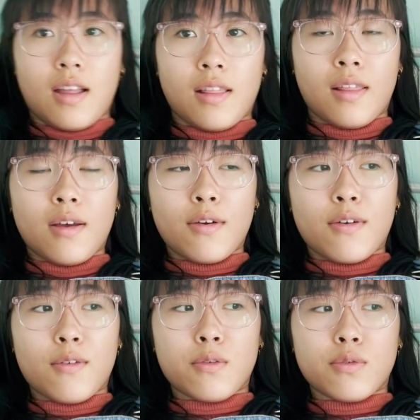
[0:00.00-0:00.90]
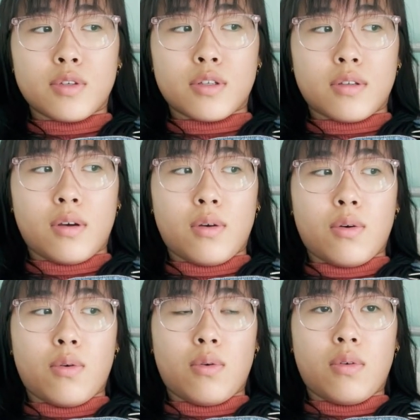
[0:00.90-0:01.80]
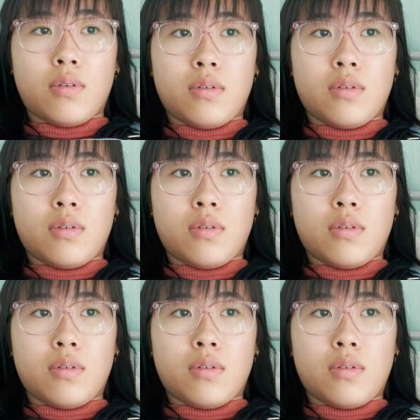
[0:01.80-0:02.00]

Hello, so